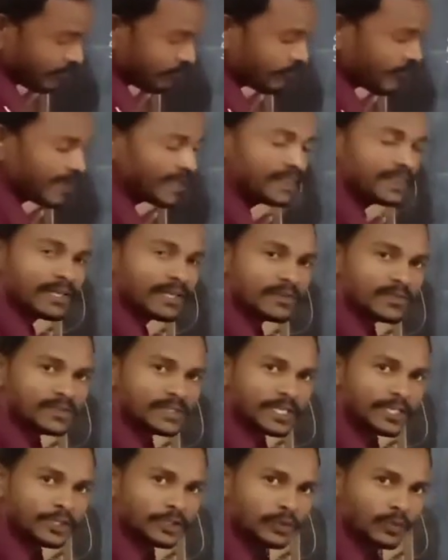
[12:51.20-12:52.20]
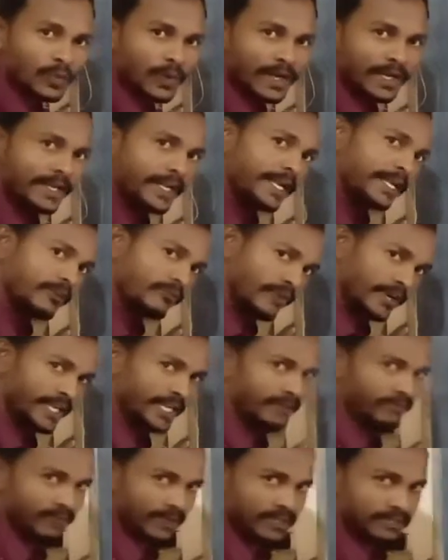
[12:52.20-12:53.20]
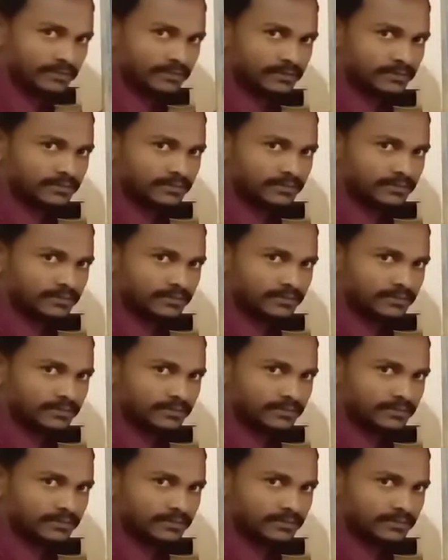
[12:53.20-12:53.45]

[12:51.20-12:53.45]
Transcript: 1221.